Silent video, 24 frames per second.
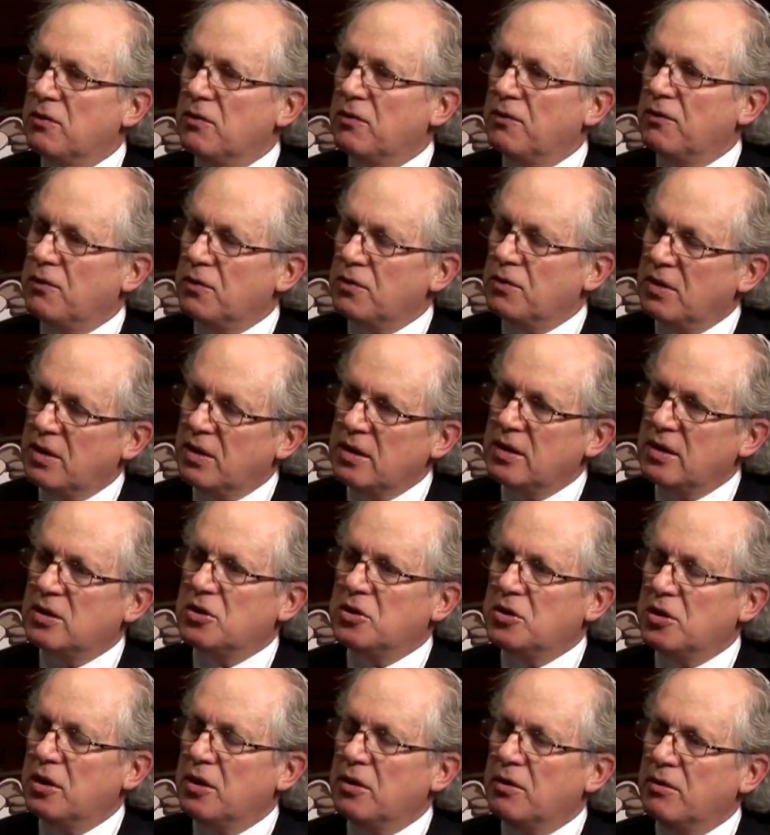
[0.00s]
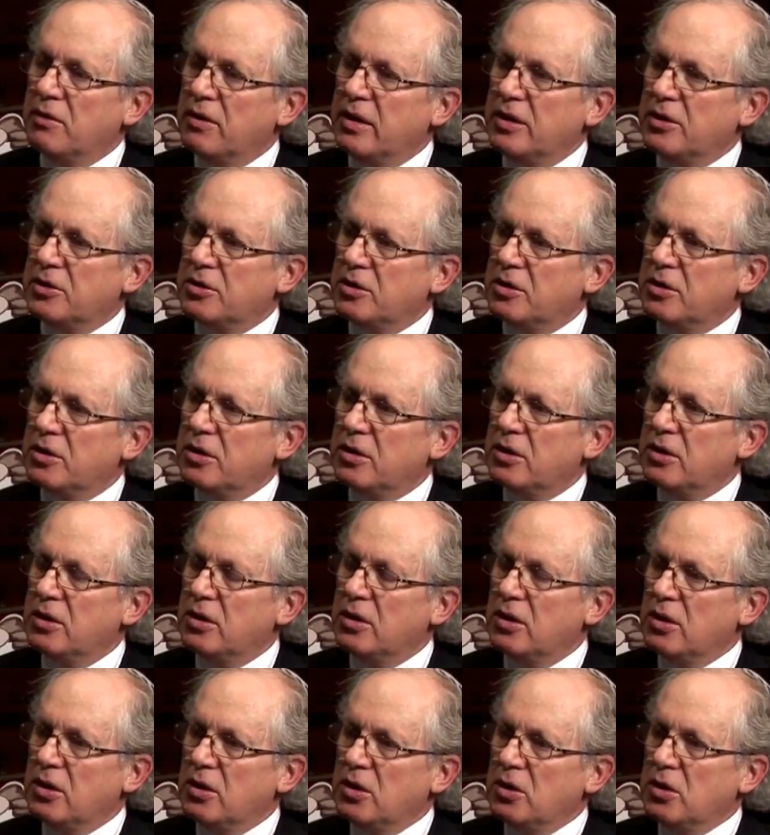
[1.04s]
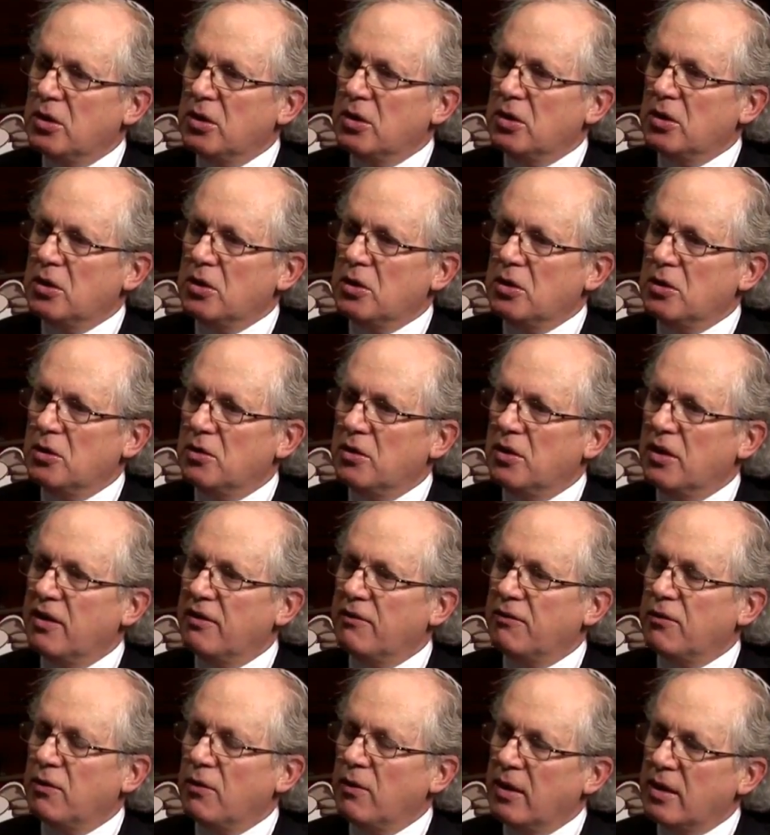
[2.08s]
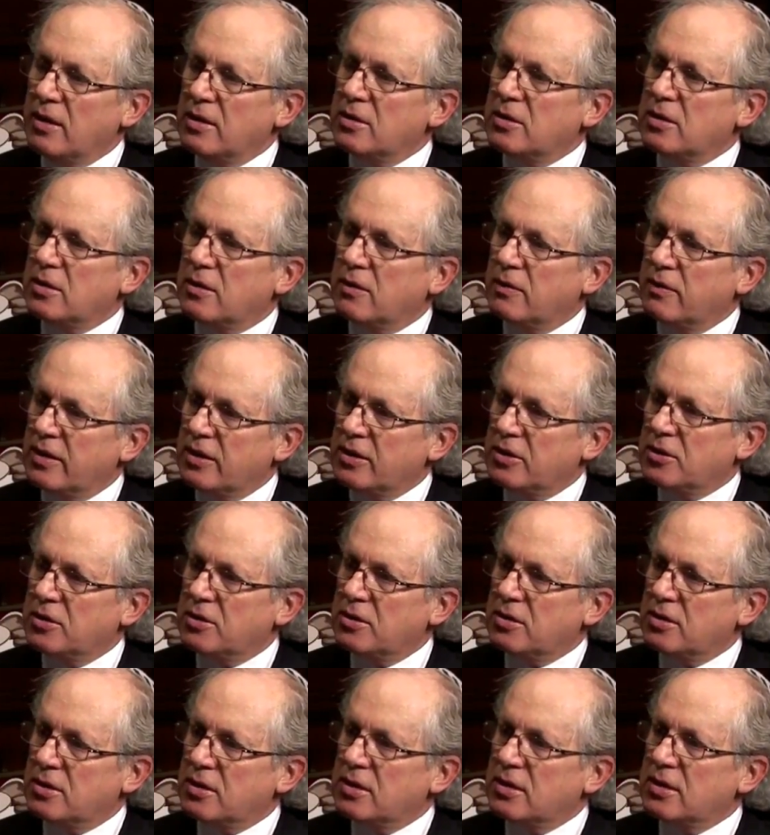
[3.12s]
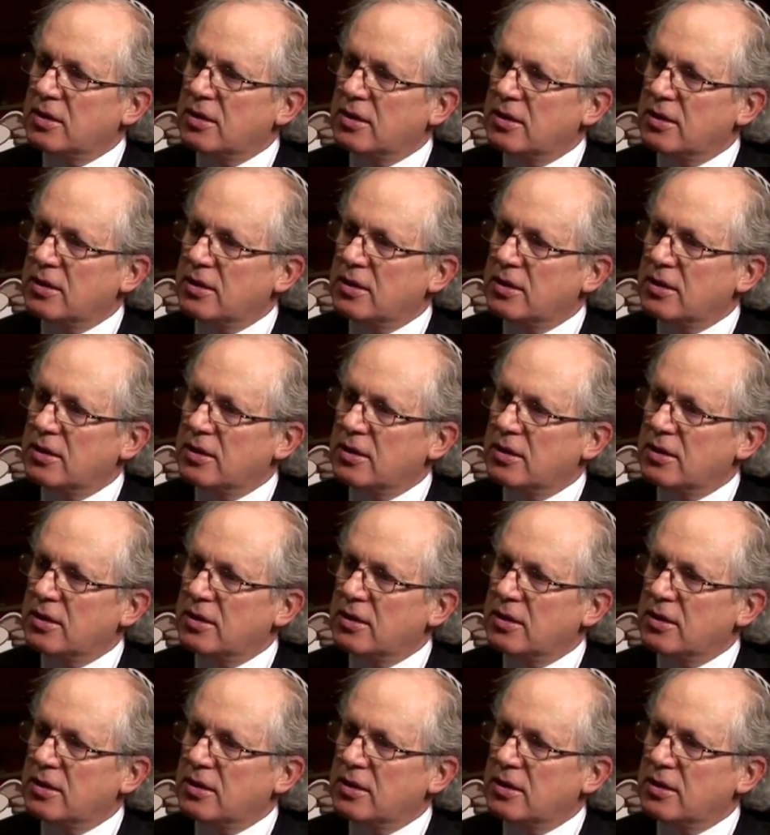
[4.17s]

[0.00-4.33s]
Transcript: for this generation, you have to answer questions.